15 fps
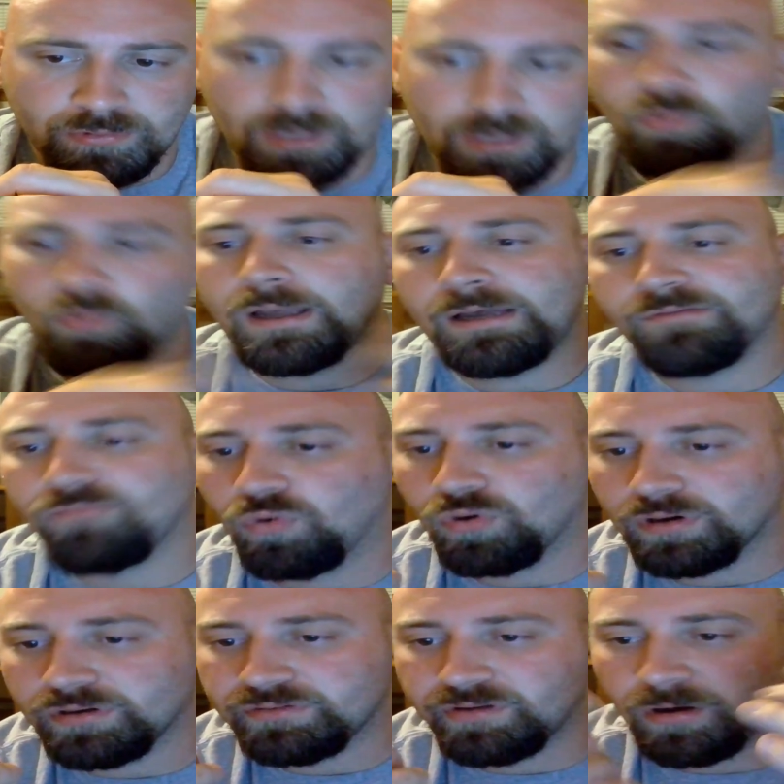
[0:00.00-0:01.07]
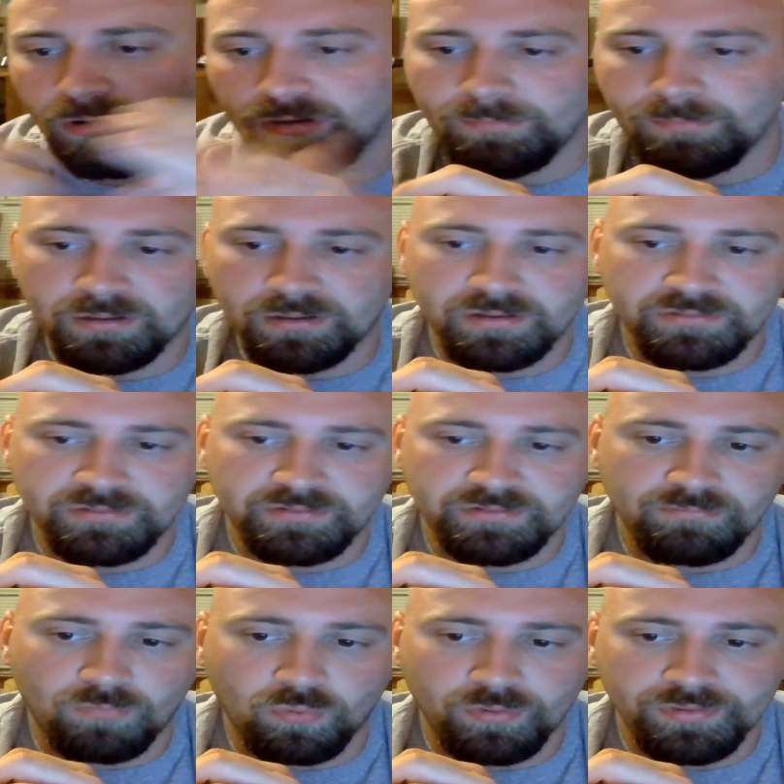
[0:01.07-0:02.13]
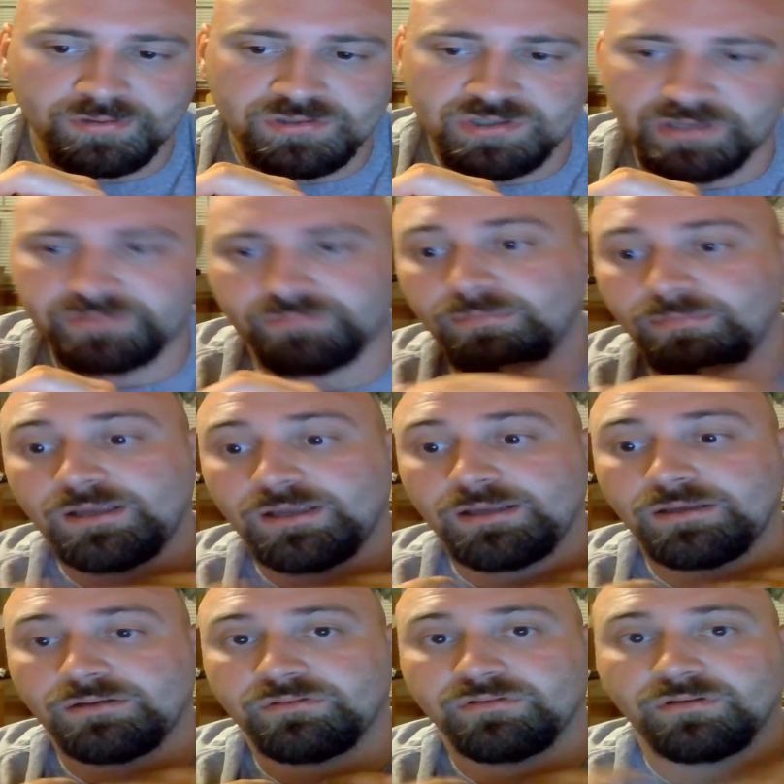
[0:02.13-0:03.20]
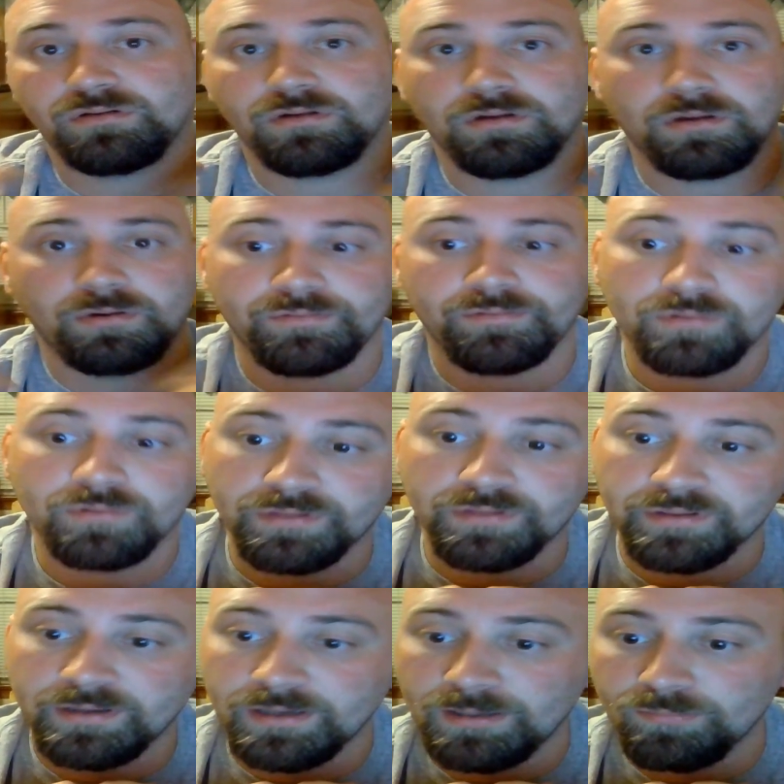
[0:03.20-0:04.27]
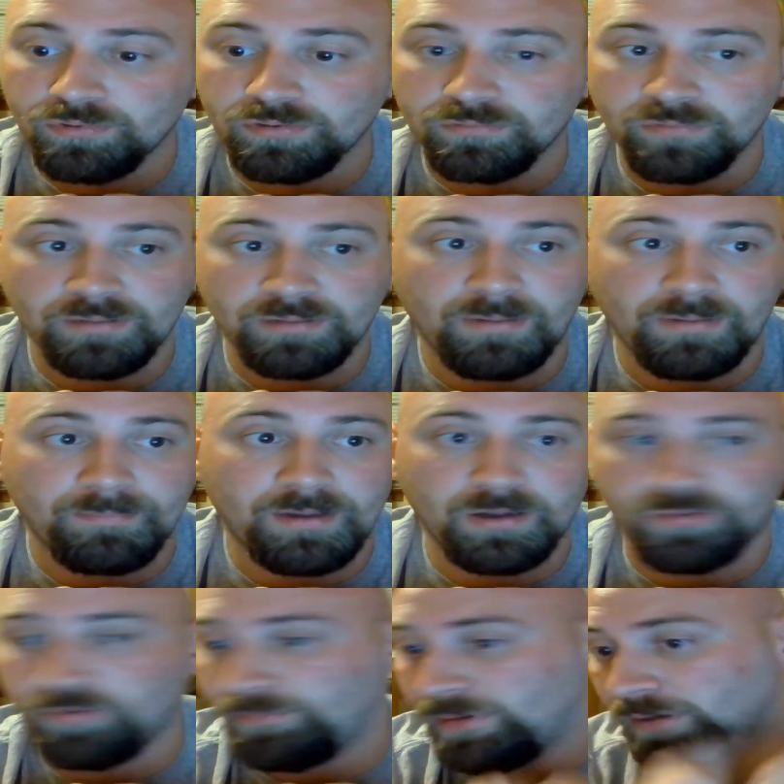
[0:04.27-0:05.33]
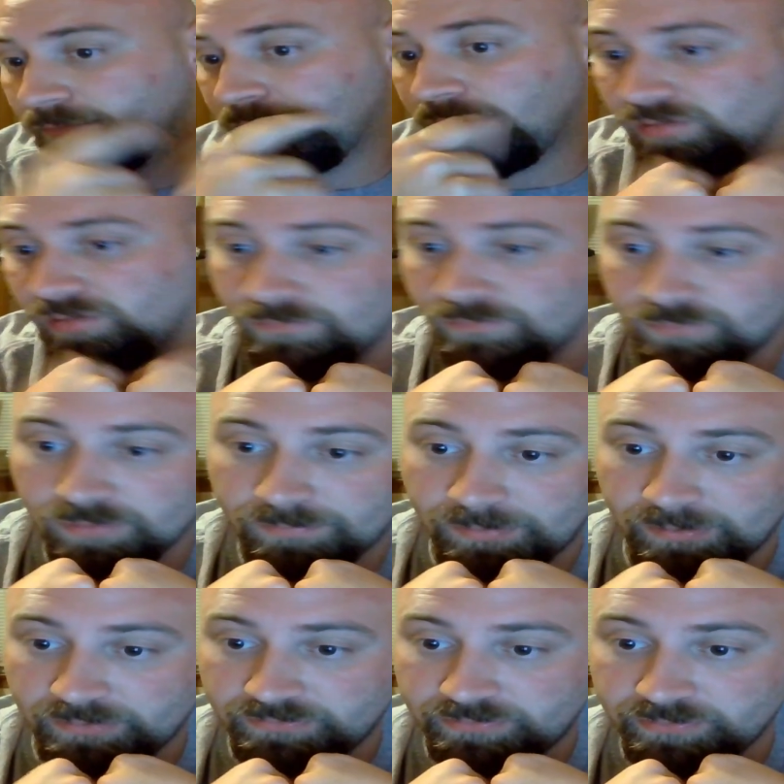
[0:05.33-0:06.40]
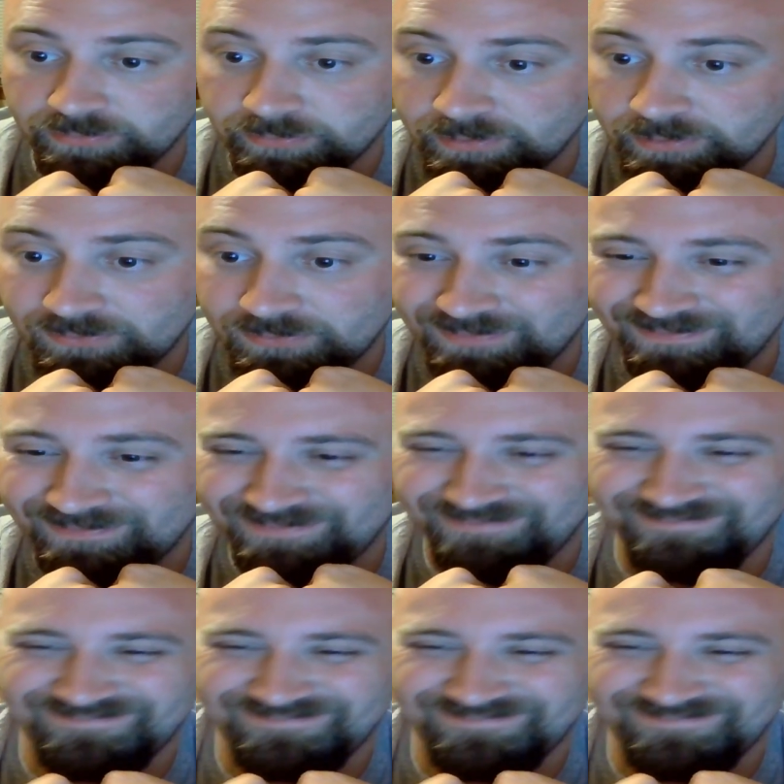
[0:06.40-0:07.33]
And we'll have more to talk about because it's more than just me sitting alone in front of the camera running my mouth about wrestling for the past 2 weeks.